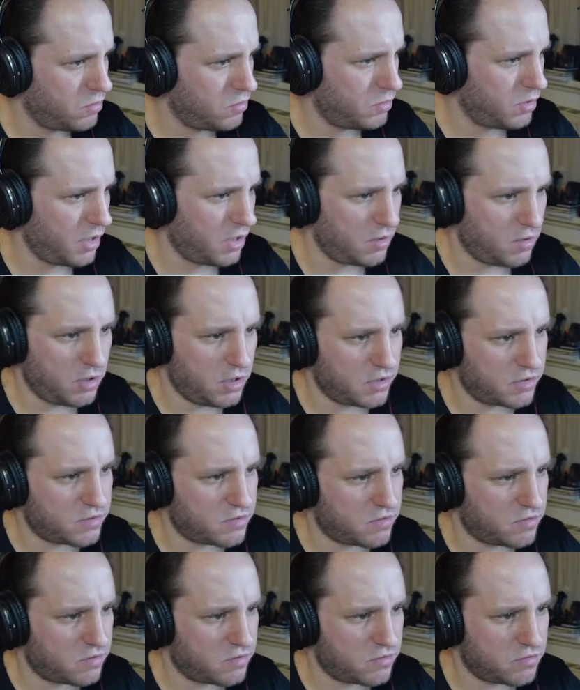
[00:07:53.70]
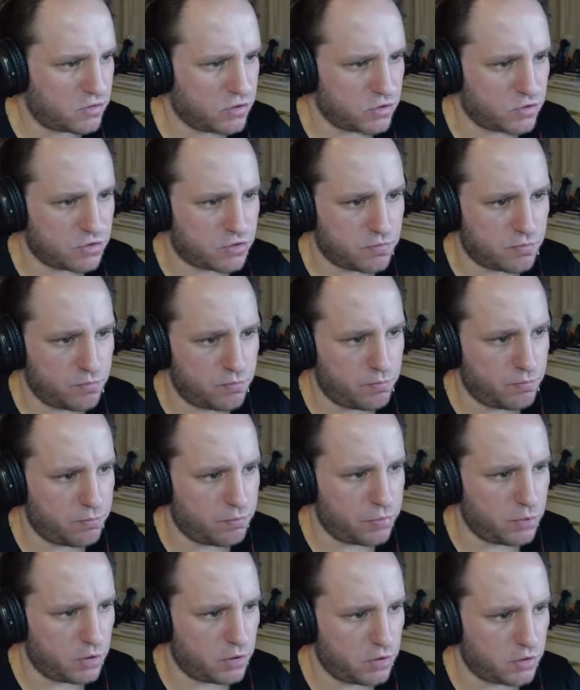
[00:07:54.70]
Yeah, let's just
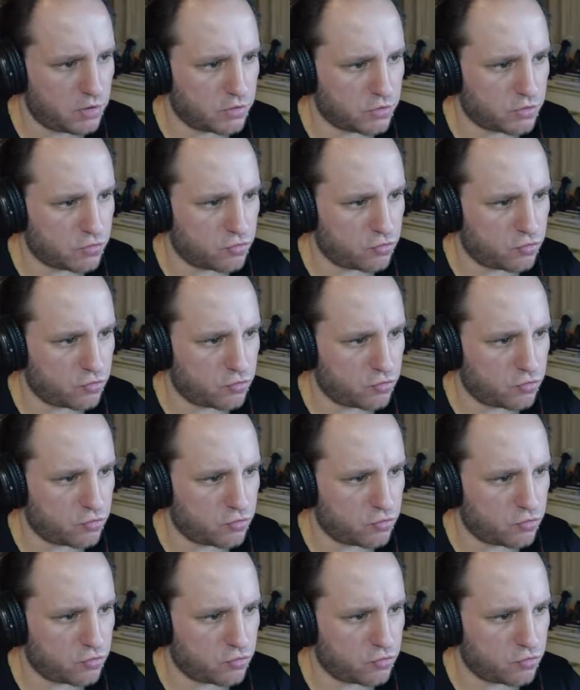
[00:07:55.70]
build...